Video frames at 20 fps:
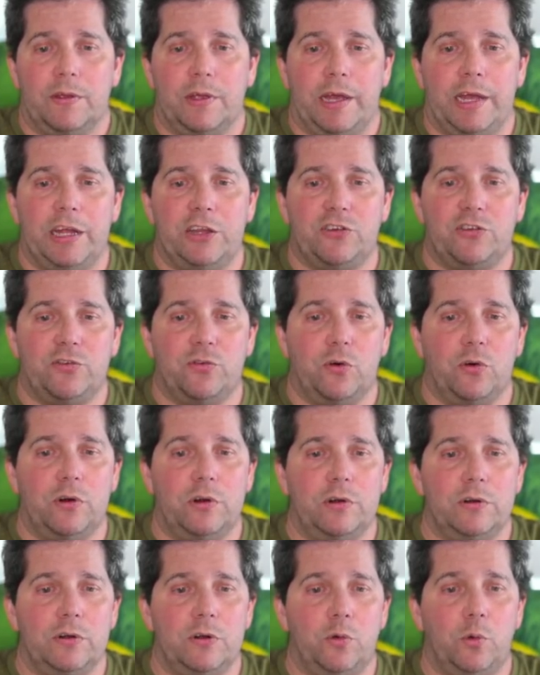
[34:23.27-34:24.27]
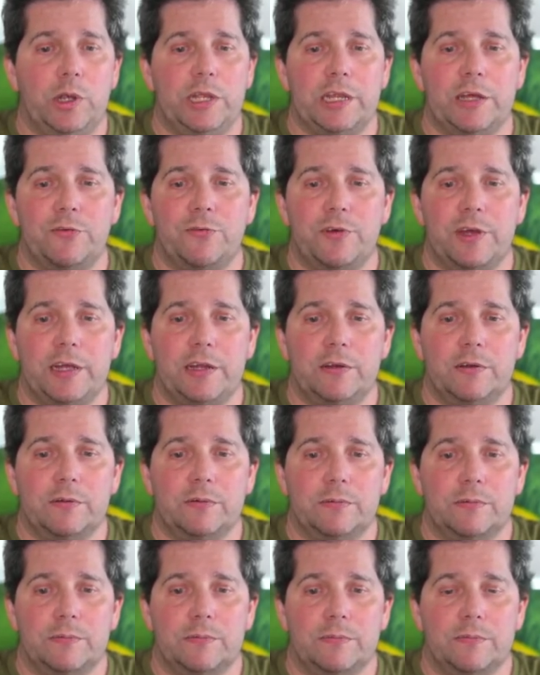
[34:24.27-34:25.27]
h4, queen f8,
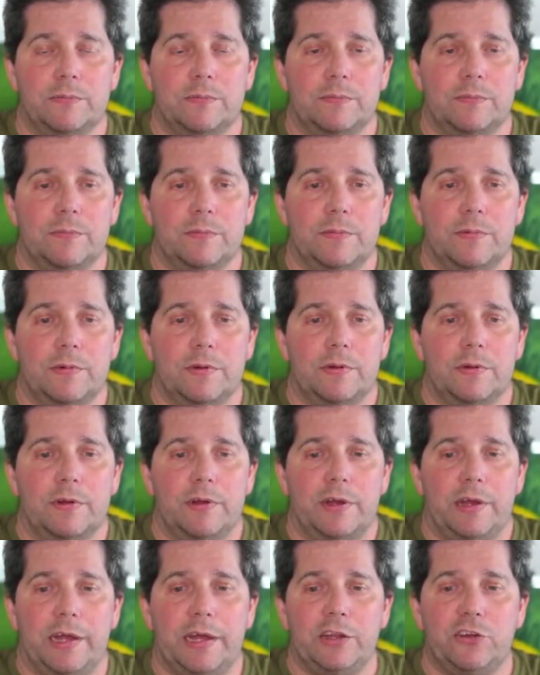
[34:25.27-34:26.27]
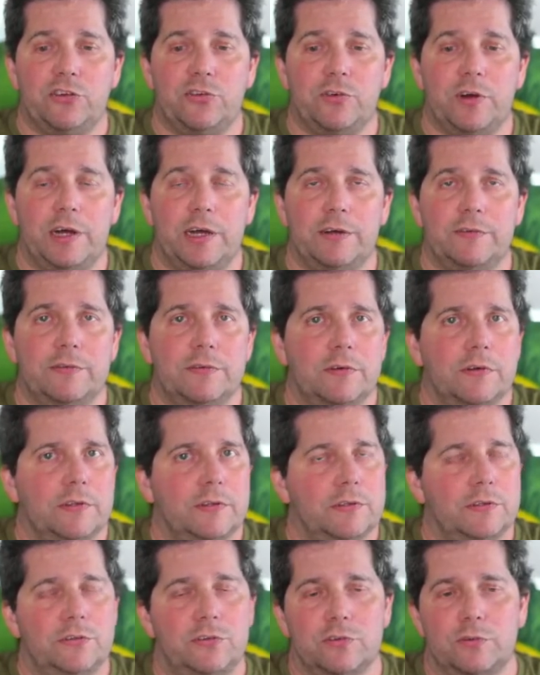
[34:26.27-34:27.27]
h5.
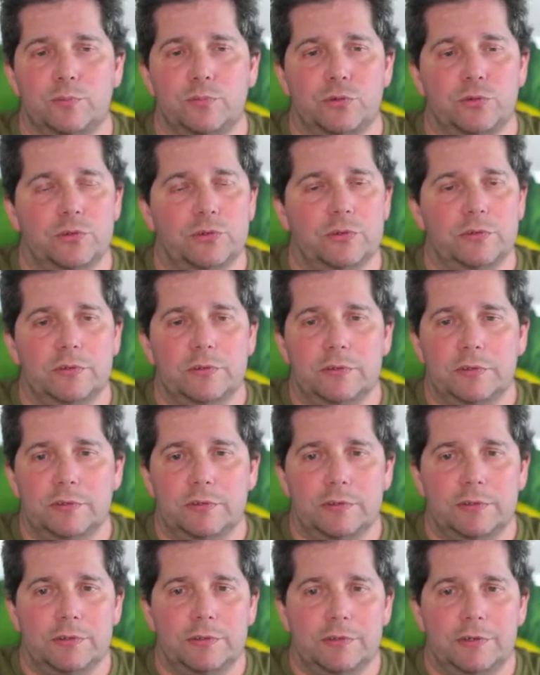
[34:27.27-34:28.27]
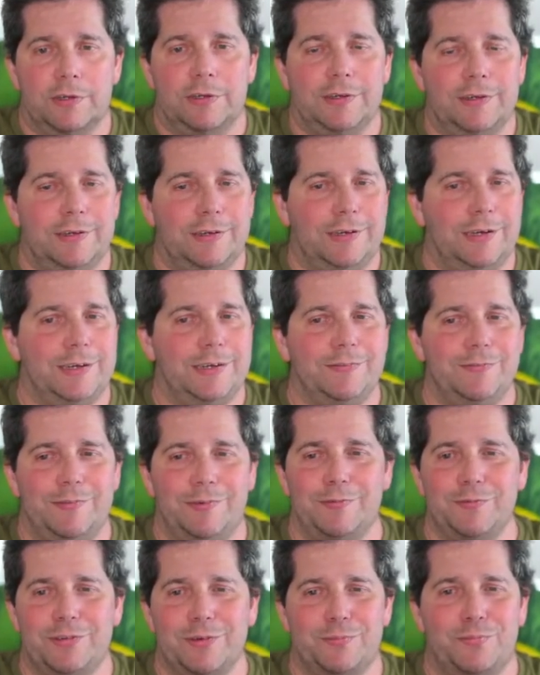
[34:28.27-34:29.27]
This is brutal.
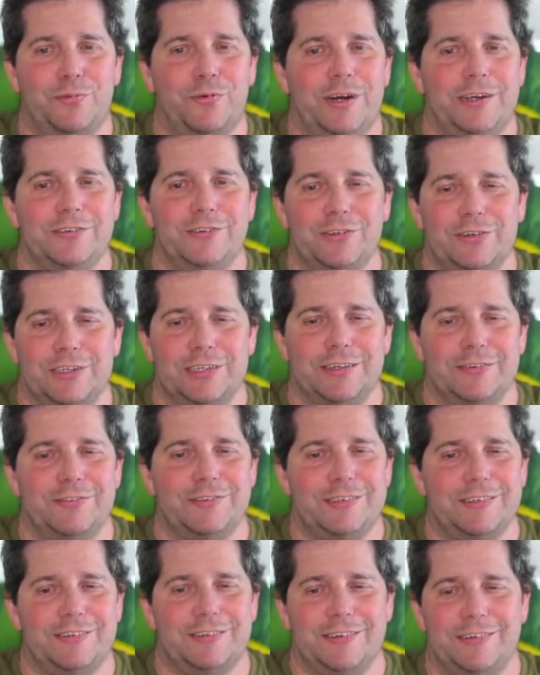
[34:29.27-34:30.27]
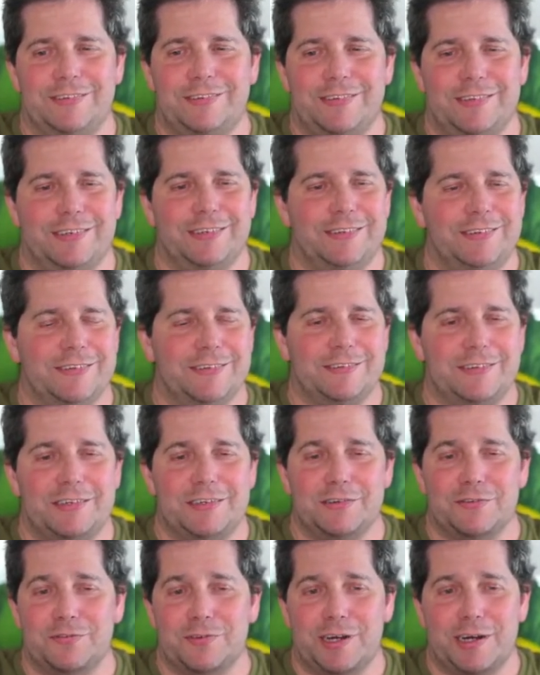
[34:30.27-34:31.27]
I'm surprised Janowski didn't just
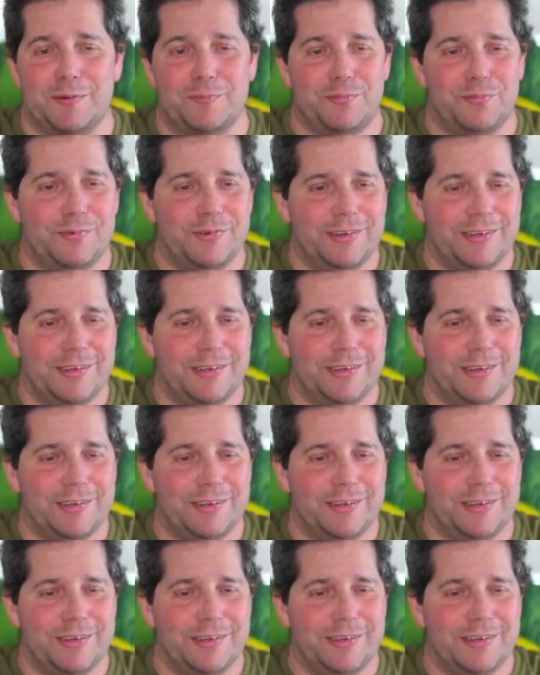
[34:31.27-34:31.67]
give up.